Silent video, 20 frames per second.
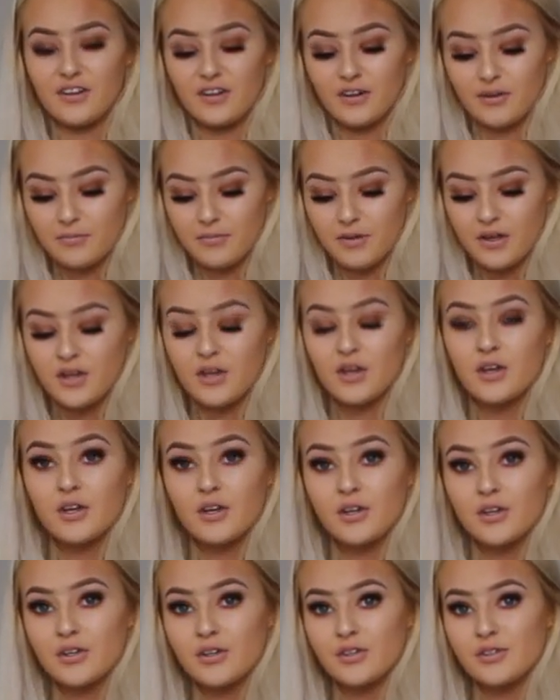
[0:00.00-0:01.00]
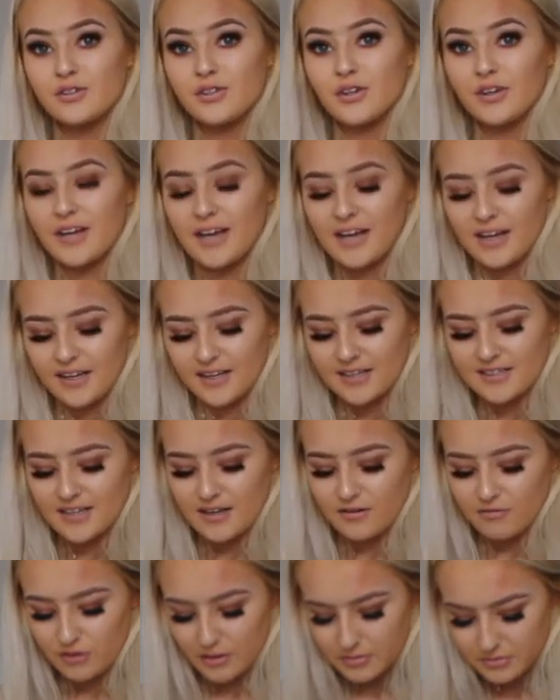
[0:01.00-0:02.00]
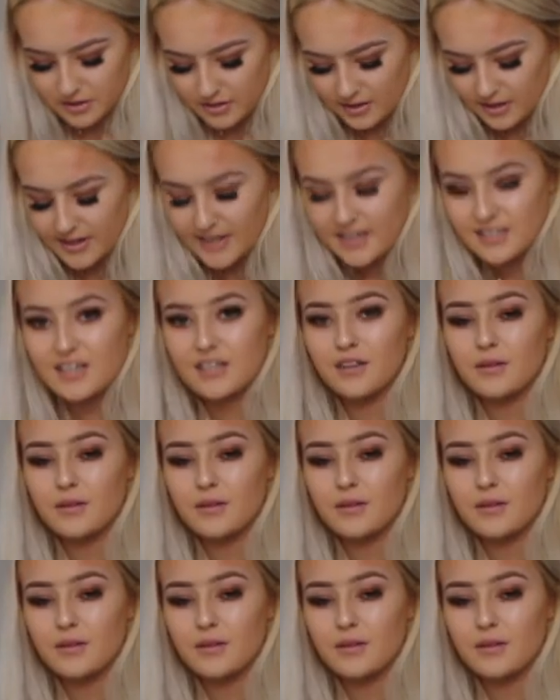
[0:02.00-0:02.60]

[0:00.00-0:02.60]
them. So yeah, like I say, ripped in the knees.